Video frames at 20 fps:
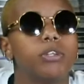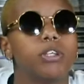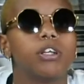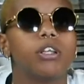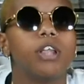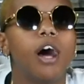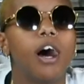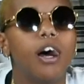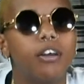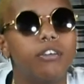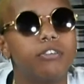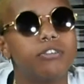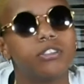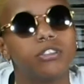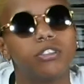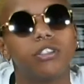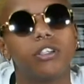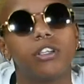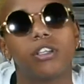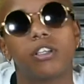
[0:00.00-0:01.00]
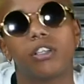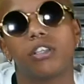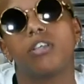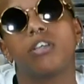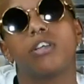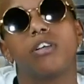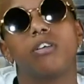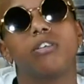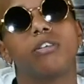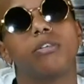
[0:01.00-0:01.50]
their lives.
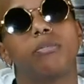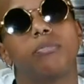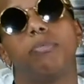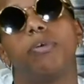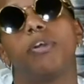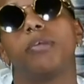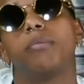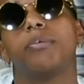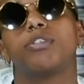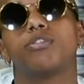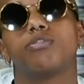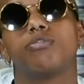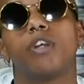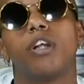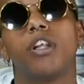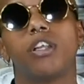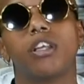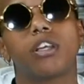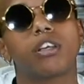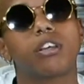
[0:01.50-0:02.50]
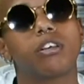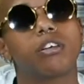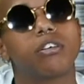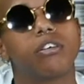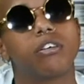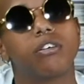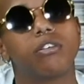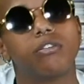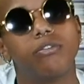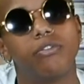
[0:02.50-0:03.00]
You know, they're pretty much running
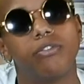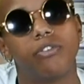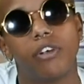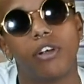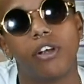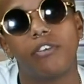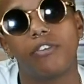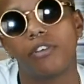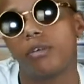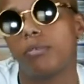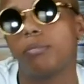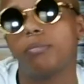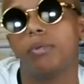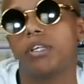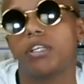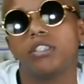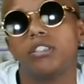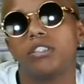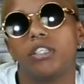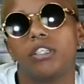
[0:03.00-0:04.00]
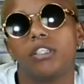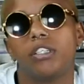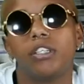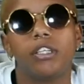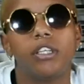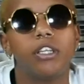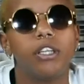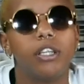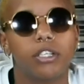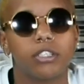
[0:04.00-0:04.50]
forever because
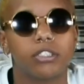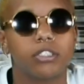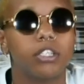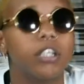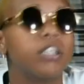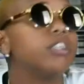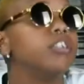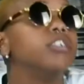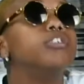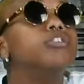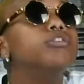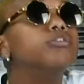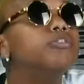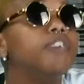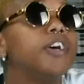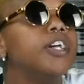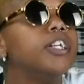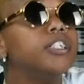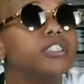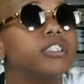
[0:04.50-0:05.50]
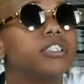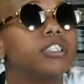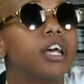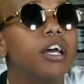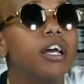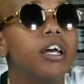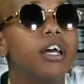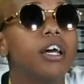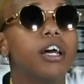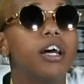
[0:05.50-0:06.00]
there's nothing to face.
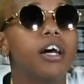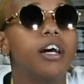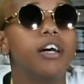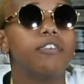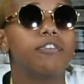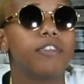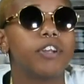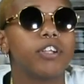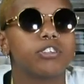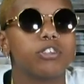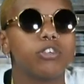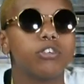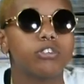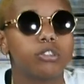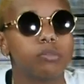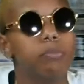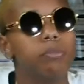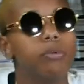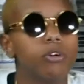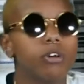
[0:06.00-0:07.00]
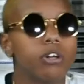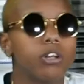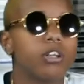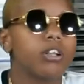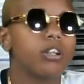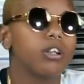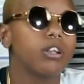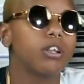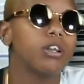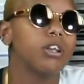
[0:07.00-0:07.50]
If there's no support,
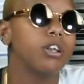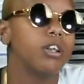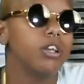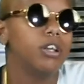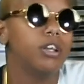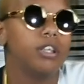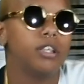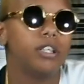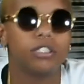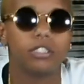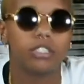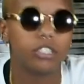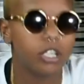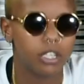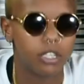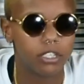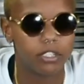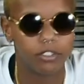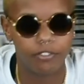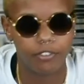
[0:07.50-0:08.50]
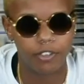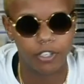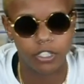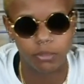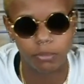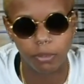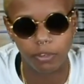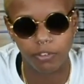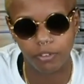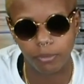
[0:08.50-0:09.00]
there's nothing to face.
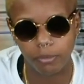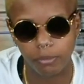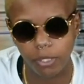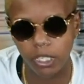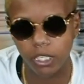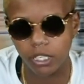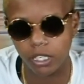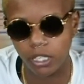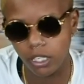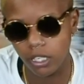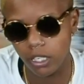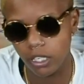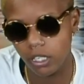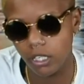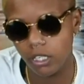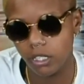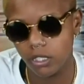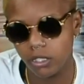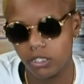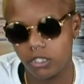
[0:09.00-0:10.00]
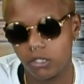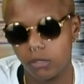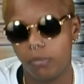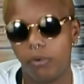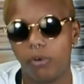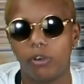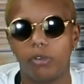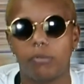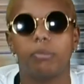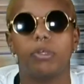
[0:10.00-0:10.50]
But for me,
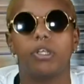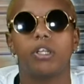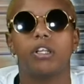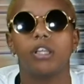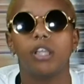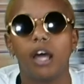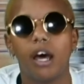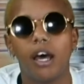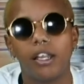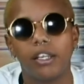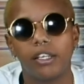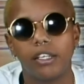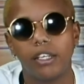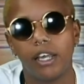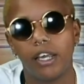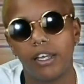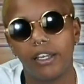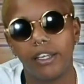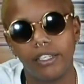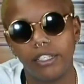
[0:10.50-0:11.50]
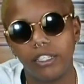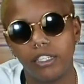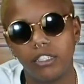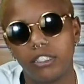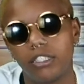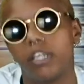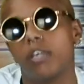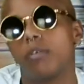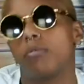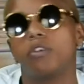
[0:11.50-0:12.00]
support meant a lot. It didn't
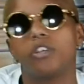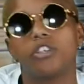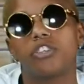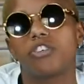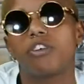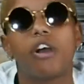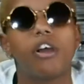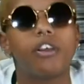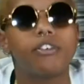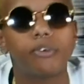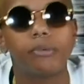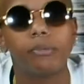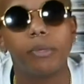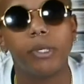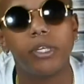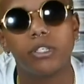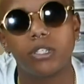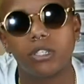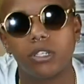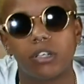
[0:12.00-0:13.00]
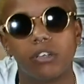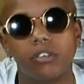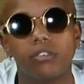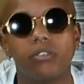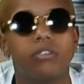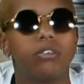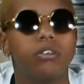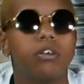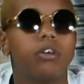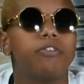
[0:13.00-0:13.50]
take one try for me. It took
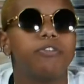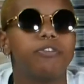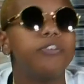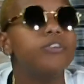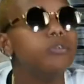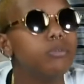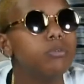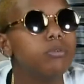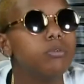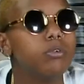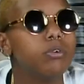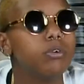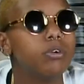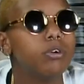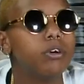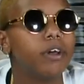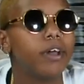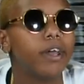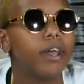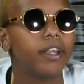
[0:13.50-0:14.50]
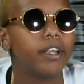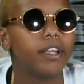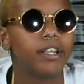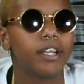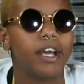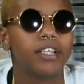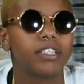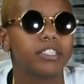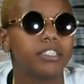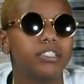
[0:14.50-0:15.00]
a few, and it
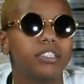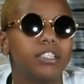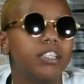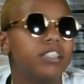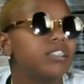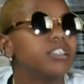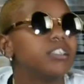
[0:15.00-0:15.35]
actually didn't